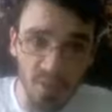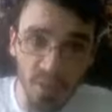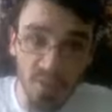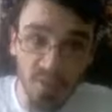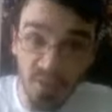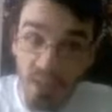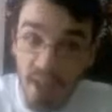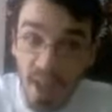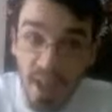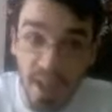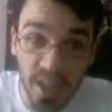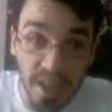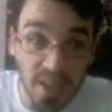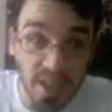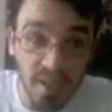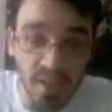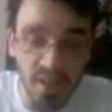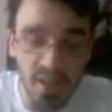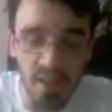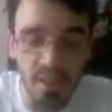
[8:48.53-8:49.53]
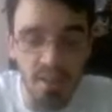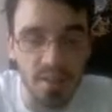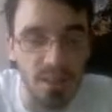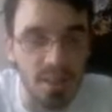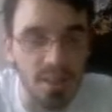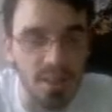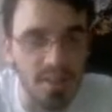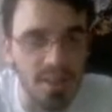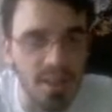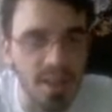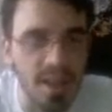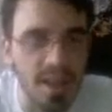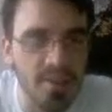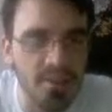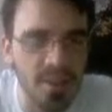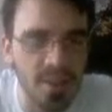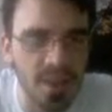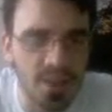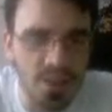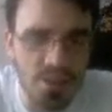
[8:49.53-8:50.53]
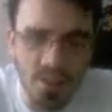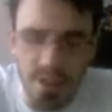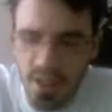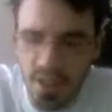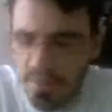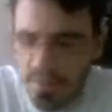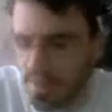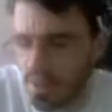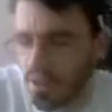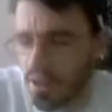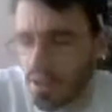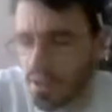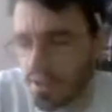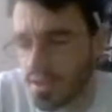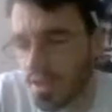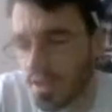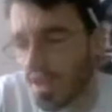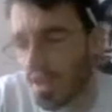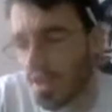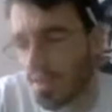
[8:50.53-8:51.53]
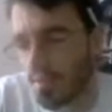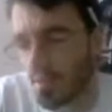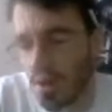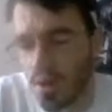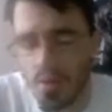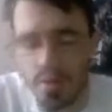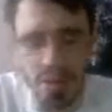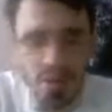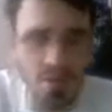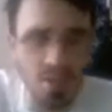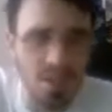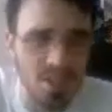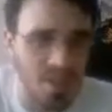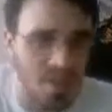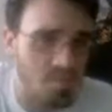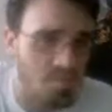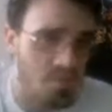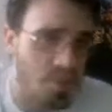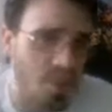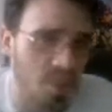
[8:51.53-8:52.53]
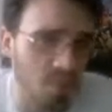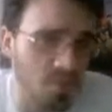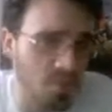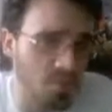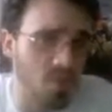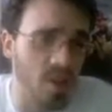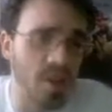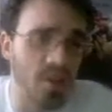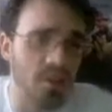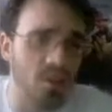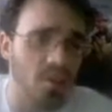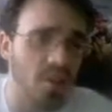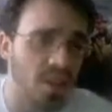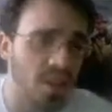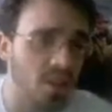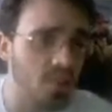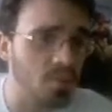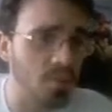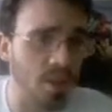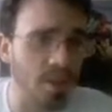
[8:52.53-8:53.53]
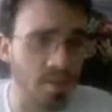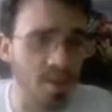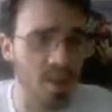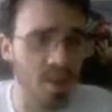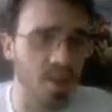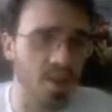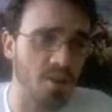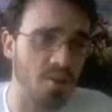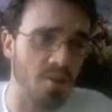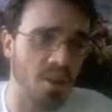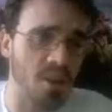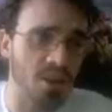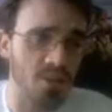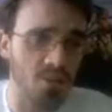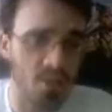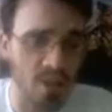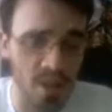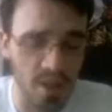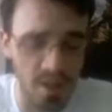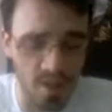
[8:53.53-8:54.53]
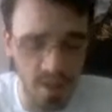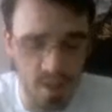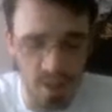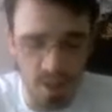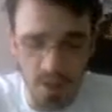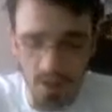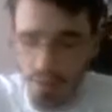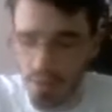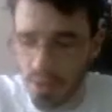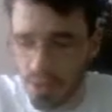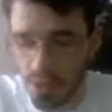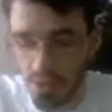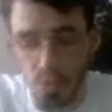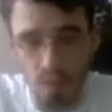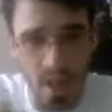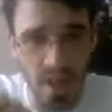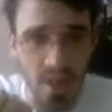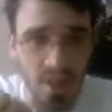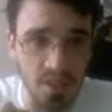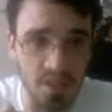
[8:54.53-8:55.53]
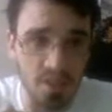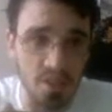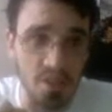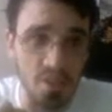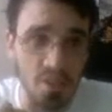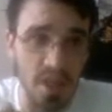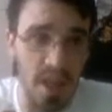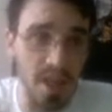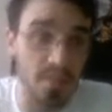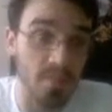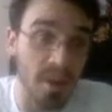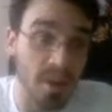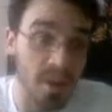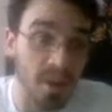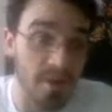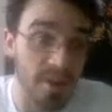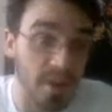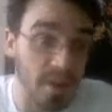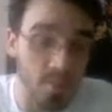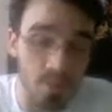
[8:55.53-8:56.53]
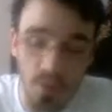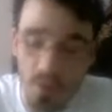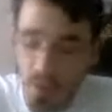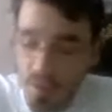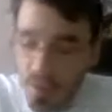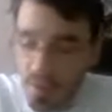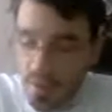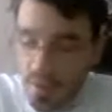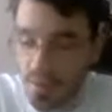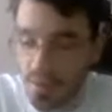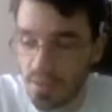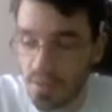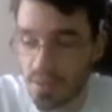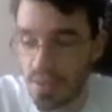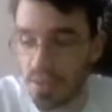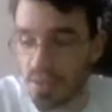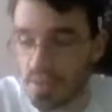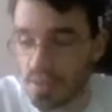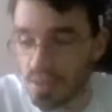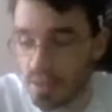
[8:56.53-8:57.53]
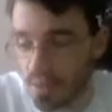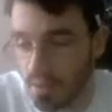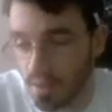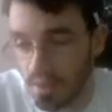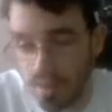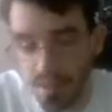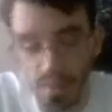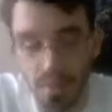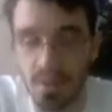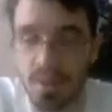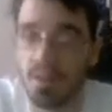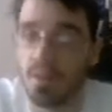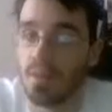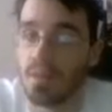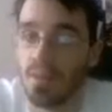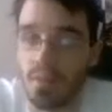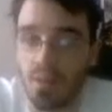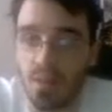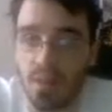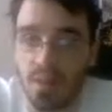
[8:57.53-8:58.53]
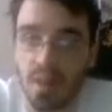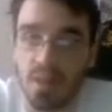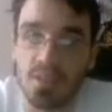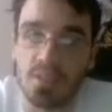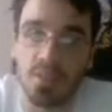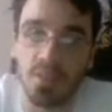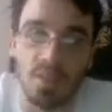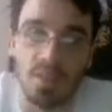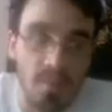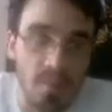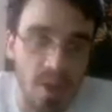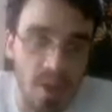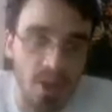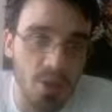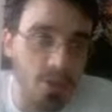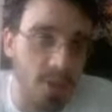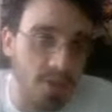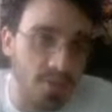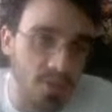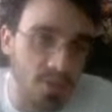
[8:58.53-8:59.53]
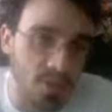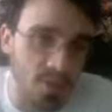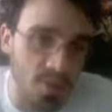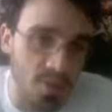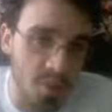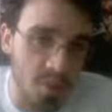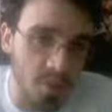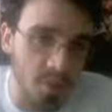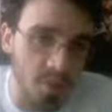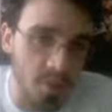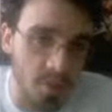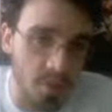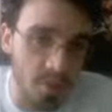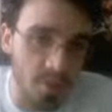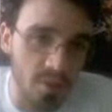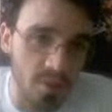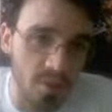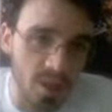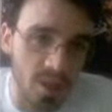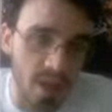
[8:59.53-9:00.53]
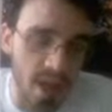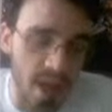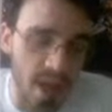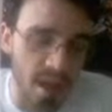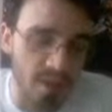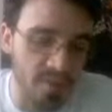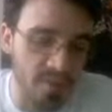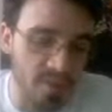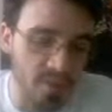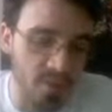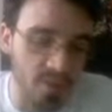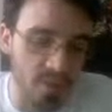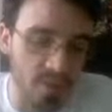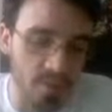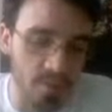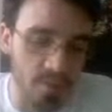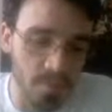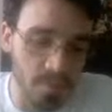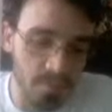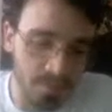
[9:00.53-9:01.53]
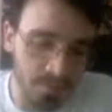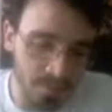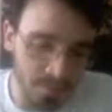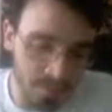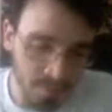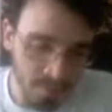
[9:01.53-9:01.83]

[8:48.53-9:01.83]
or flying. You know, the lifelink is really for those moments where it's like, you know, what else am I going to play right now? Might as well. Which is why there's no black mana in our pool, just because you can Mana Weft into him or you can Hive into him.